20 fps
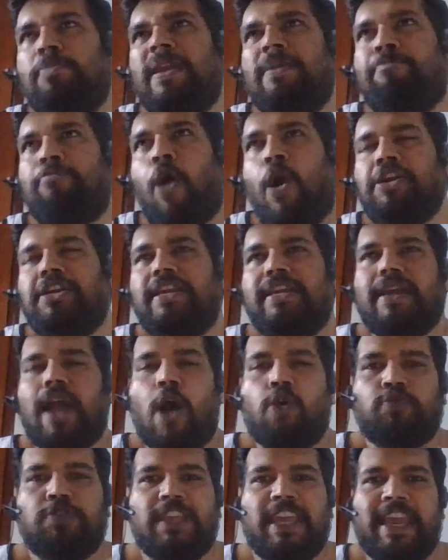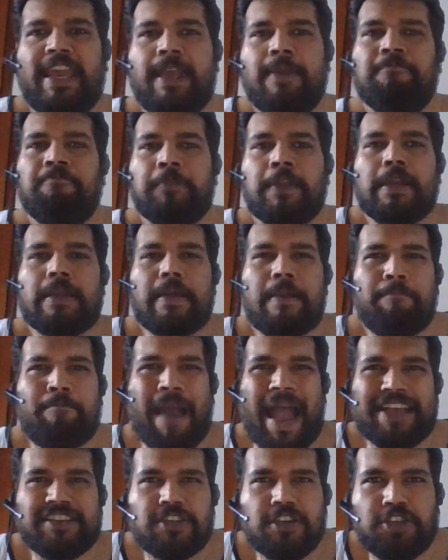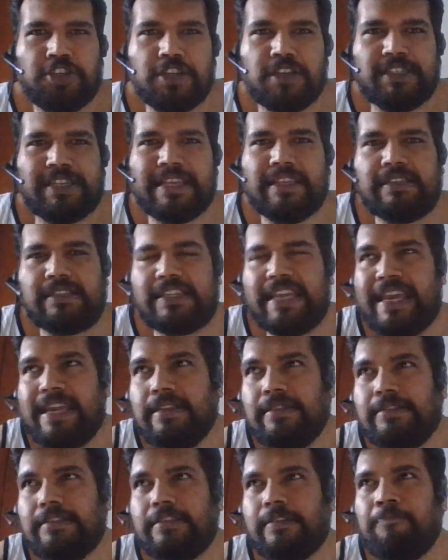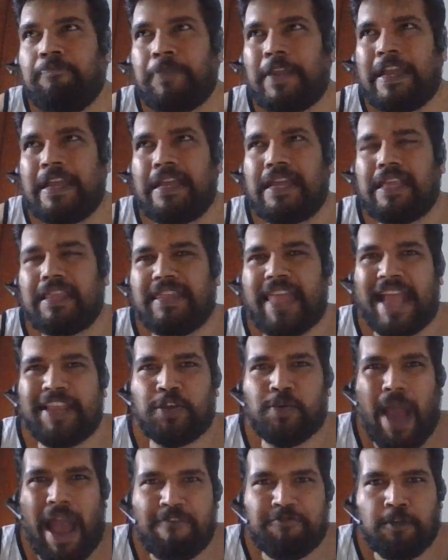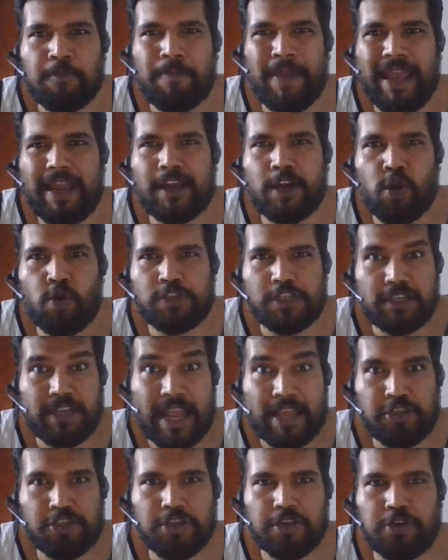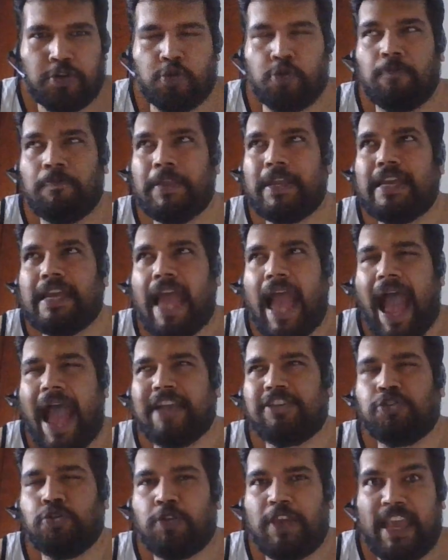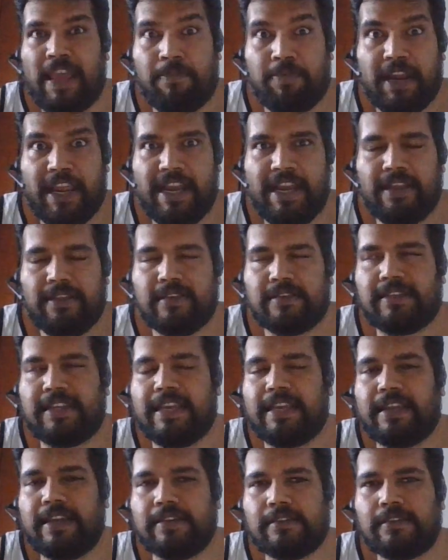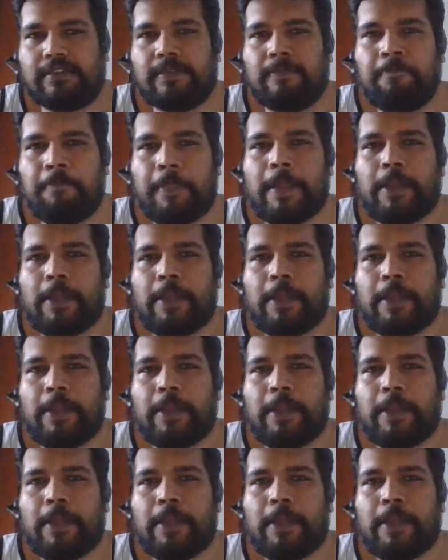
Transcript: be pointing out the passages and scenes that you have to pay close attention to as you keep reading the series.